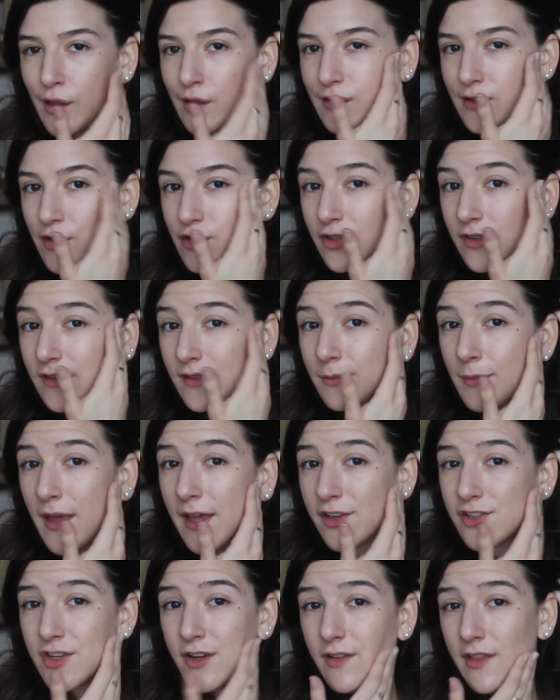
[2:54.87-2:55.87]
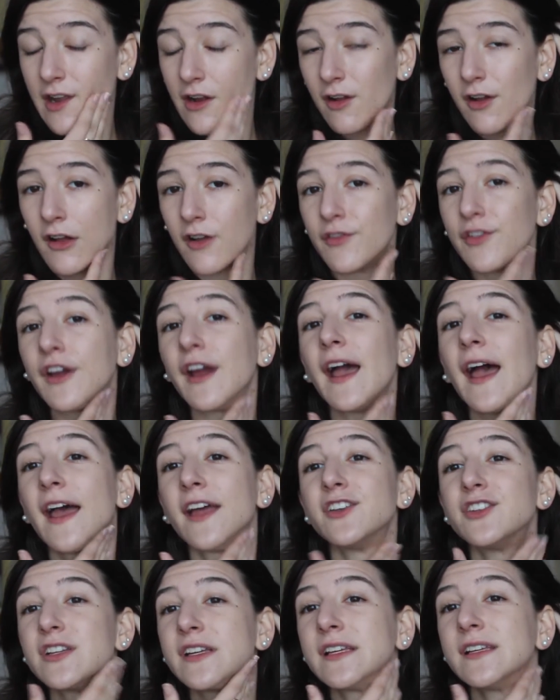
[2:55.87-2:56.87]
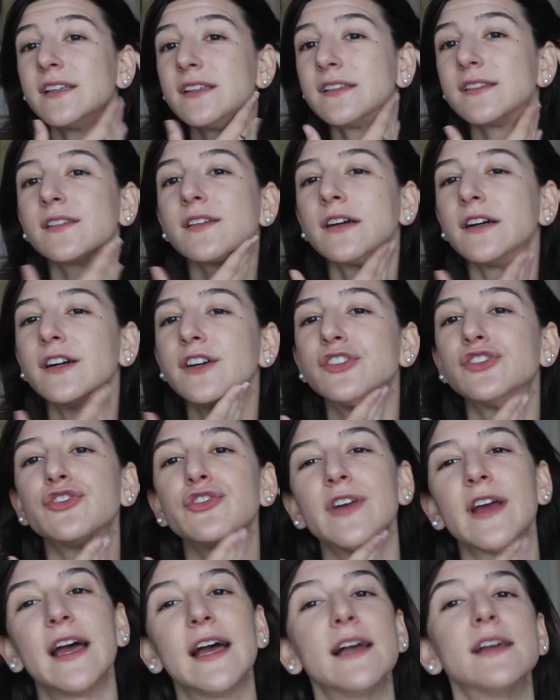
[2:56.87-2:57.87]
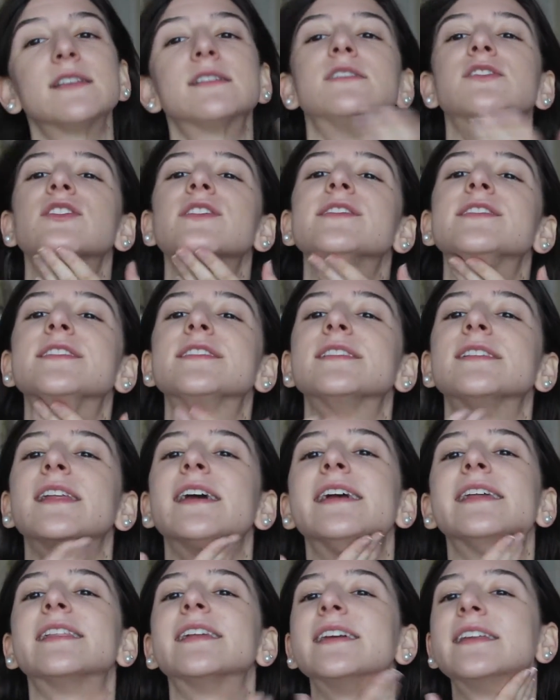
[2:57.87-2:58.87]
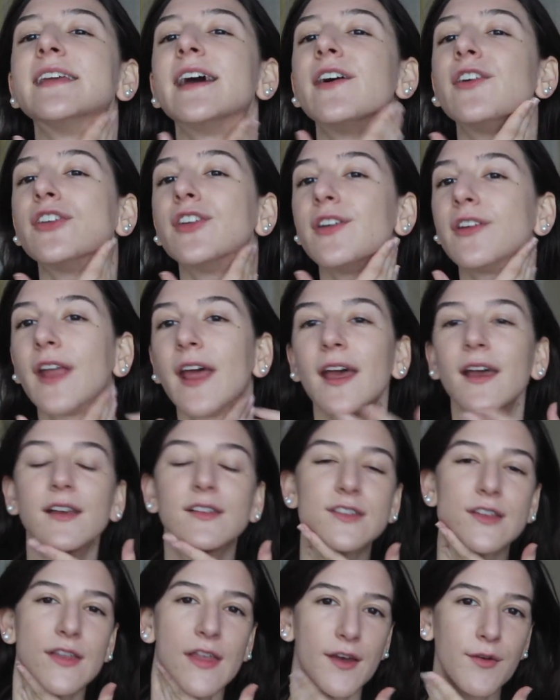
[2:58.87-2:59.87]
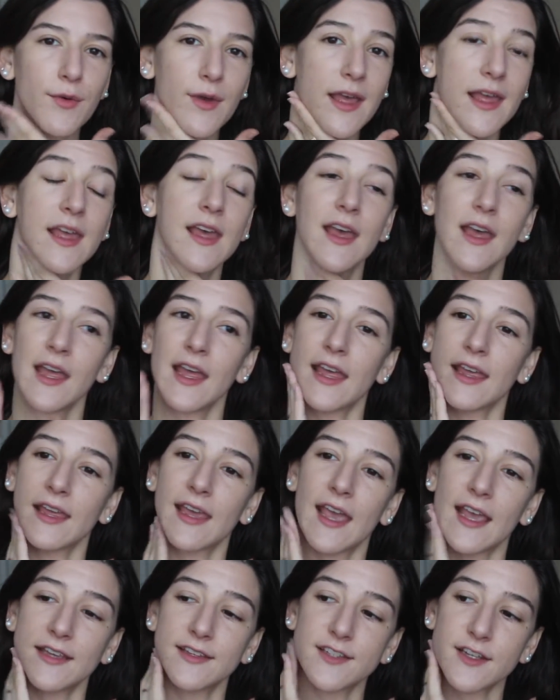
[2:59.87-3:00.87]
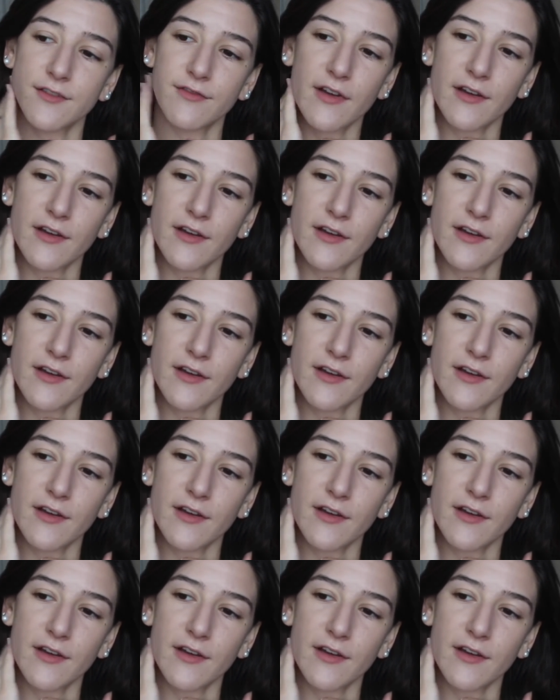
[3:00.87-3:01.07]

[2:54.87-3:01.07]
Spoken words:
So just make sure that all of your edges are dragged just slightly down your neck, so that way in case your